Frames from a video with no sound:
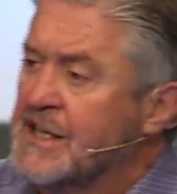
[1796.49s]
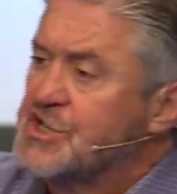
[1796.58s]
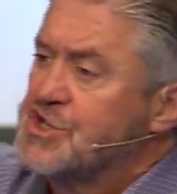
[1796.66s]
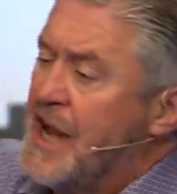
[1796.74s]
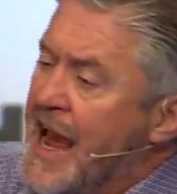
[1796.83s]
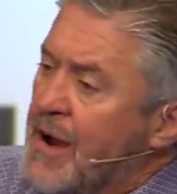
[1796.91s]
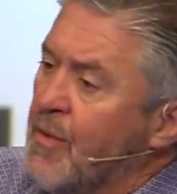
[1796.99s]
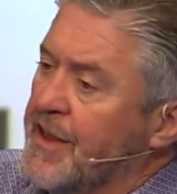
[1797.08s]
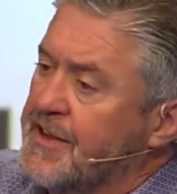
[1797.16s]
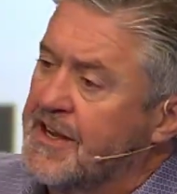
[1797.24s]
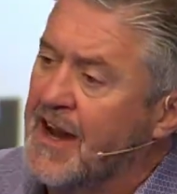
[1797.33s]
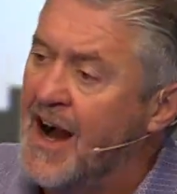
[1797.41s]
stay
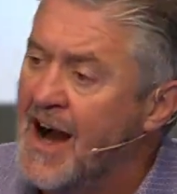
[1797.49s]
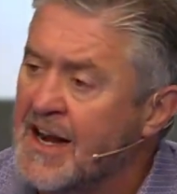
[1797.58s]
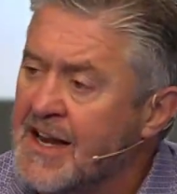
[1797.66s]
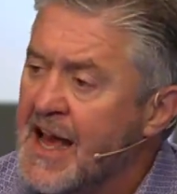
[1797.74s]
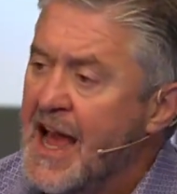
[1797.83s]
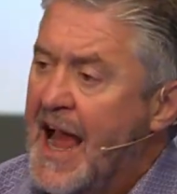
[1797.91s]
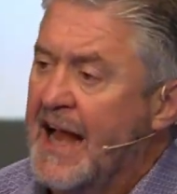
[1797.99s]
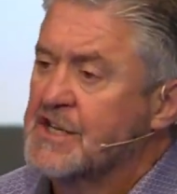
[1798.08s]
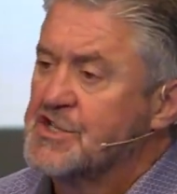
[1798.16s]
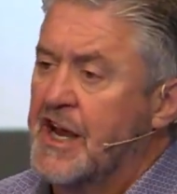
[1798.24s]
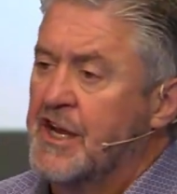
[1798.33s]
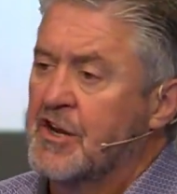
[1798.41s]
with God and
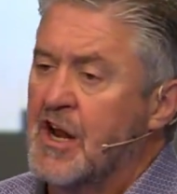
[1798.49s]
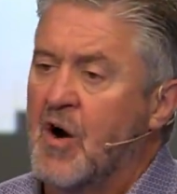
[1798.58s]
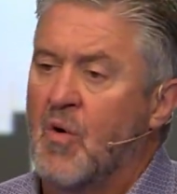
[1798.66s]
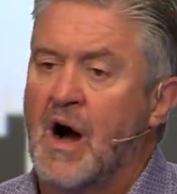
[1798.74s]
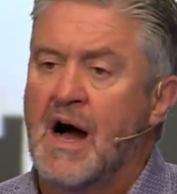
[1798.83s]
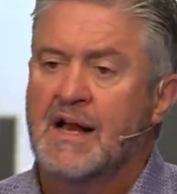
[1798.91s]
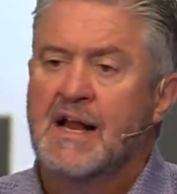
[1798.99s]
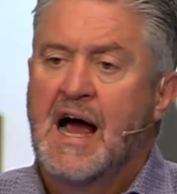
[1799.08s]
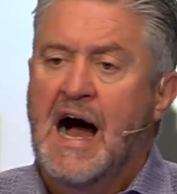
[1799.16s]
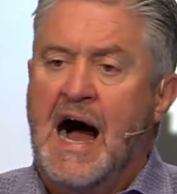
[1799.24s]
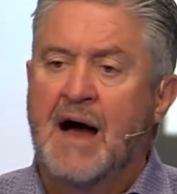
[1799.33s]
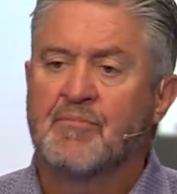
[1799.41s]
say, you know what?
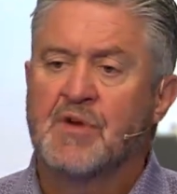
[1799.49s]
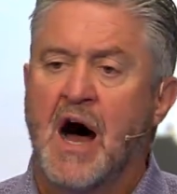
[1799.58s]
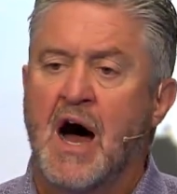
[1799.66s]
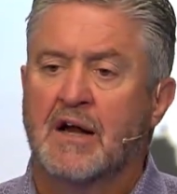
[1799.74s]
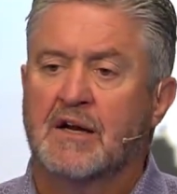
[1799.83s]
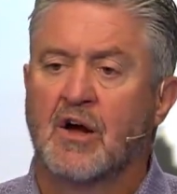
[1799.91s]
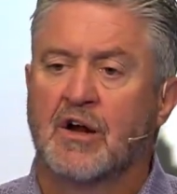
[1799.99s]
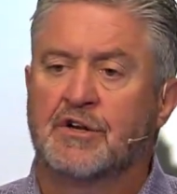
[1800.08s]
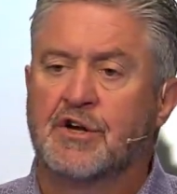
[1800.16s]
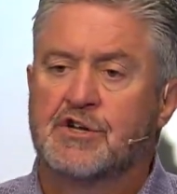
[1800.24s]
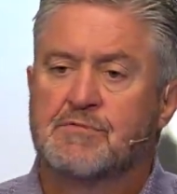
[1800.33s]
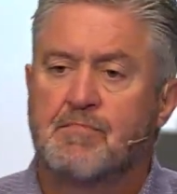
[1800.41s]
I'm not going to
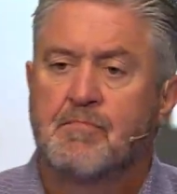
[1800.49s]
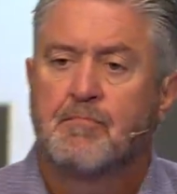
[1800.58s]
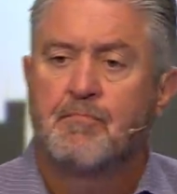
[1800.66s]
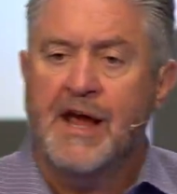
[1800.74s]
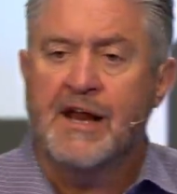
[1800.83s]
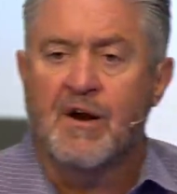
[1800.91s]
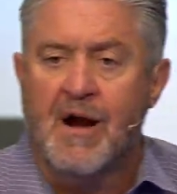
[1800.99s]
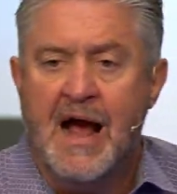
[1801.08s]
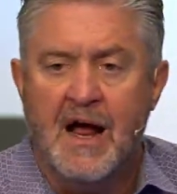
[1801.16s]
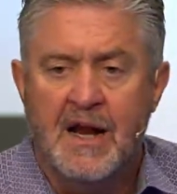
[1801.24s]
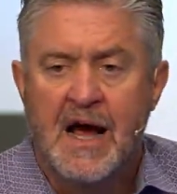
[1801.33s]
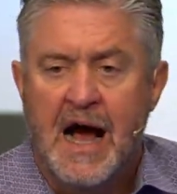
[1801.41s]
just peter
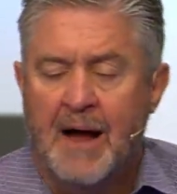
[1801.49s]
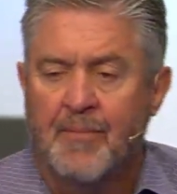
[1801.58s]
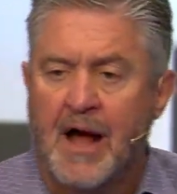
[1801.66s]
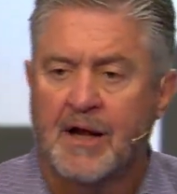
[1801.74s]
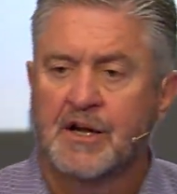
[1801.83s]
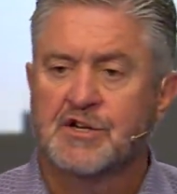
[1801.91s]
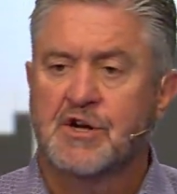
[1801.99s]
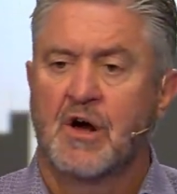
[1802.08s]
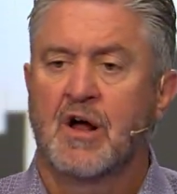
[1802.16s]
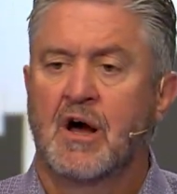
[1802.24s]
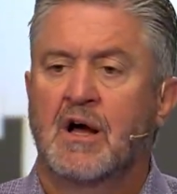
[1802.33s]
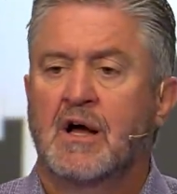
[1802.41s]
out. I'm not just going
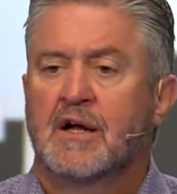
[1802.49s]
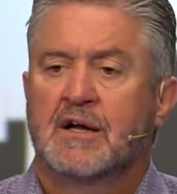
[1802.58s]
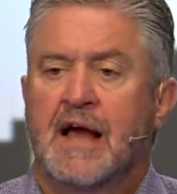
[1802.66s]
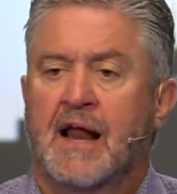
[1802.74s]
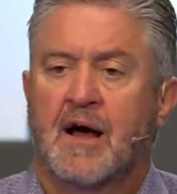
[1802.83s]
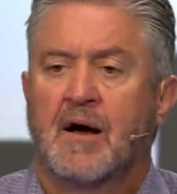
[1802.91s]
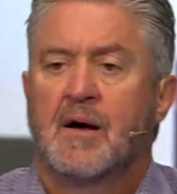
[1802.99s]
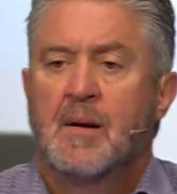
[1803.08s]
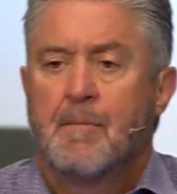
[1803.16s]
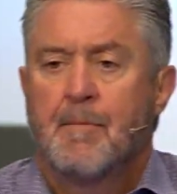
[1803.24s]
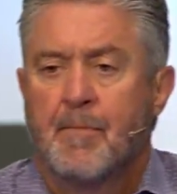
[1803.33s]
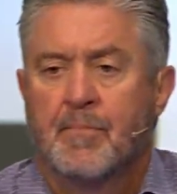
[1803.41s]
to kind of,
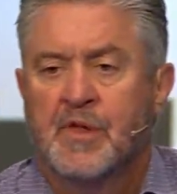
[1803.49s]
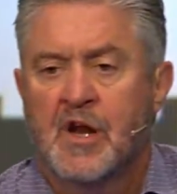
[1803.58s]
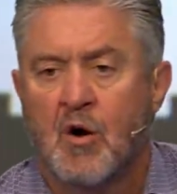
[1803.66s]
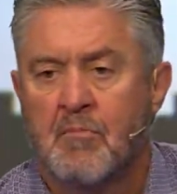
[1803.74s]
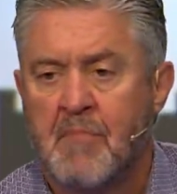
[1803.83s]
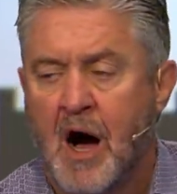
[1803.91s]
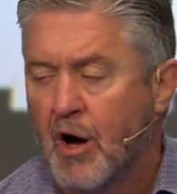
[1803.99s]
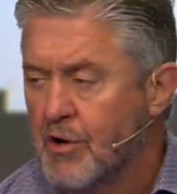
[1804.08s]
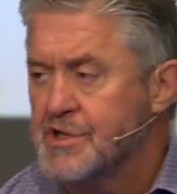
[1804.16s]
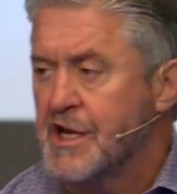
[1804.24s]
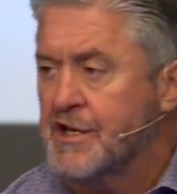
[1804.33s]
you know, mosey